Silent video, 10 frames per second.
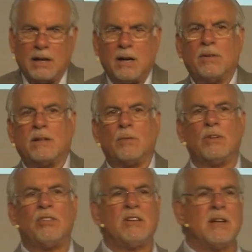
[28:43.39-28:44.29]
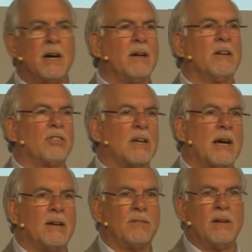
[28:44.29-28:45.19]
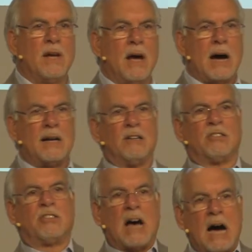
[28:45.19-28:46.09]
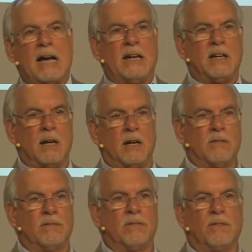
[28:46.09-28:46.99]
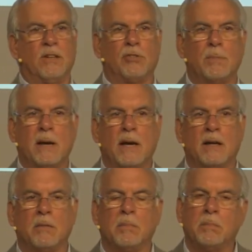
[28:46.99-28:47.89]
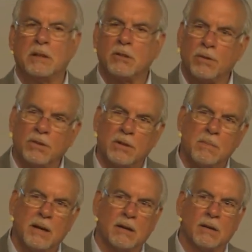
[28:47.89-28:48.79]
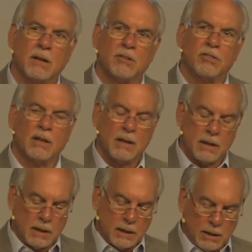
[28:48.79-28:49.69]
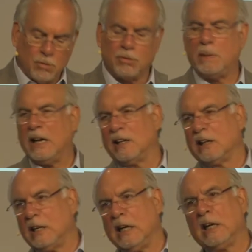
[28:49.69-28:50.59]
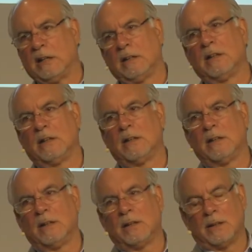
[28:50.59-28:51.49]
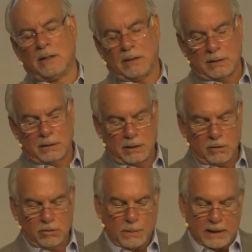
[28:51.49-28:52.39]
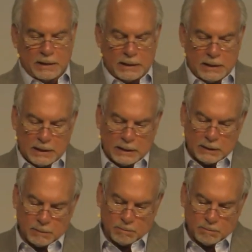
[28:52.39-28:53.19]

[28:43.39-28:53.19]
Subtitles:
and everything, we see Darius kind of on the side of this man. But the truth of the matter is, he was a pagan king. He was a pagan king.